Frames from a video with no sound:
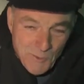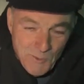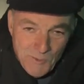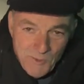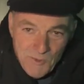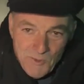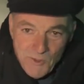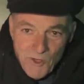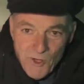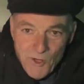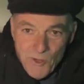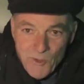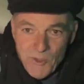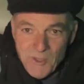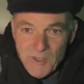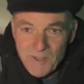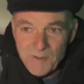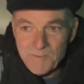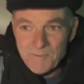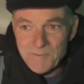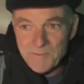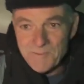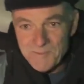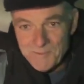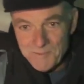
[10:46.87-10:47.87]

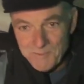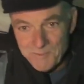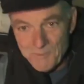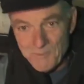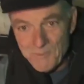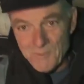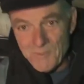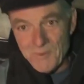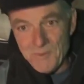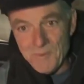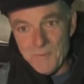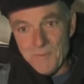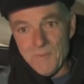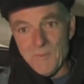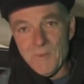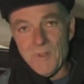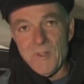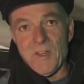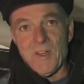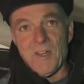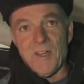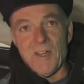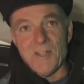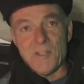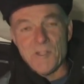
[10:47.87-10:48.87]
Knowing
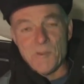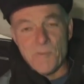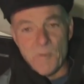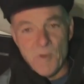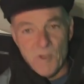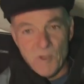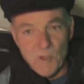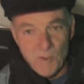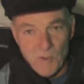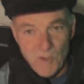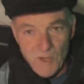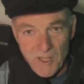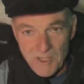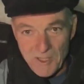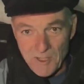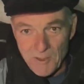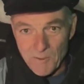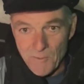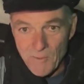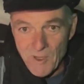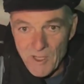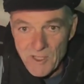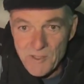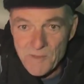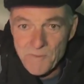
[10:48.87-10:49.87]
and speculating
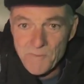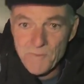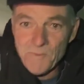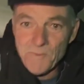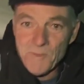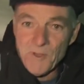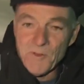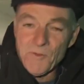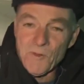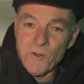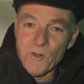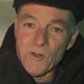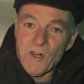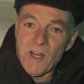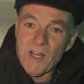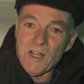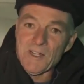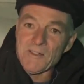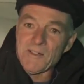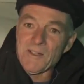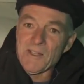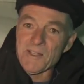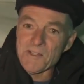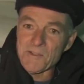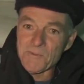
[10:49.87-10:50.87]
much
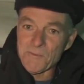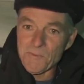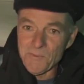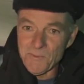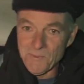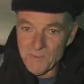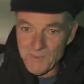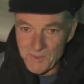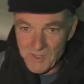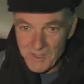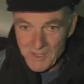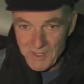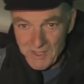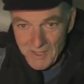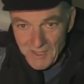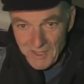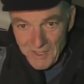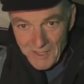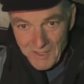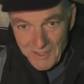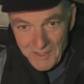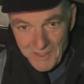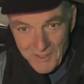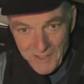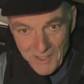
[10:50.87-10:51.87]
beforehand doesn't
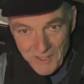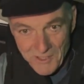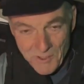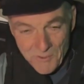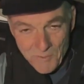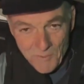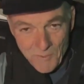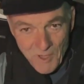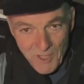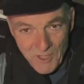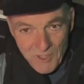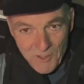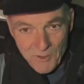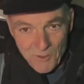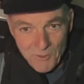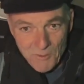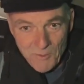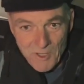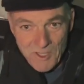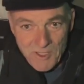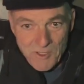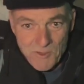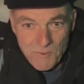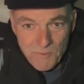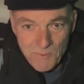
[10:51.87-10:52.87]
make you
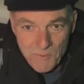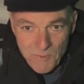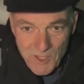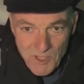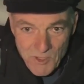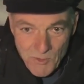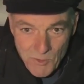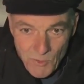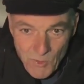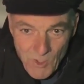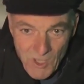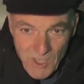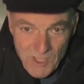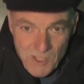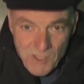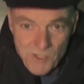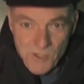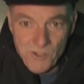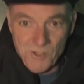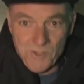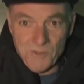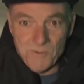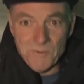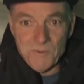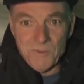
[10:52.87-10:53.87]
much
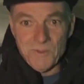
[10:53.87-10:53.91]
wiser.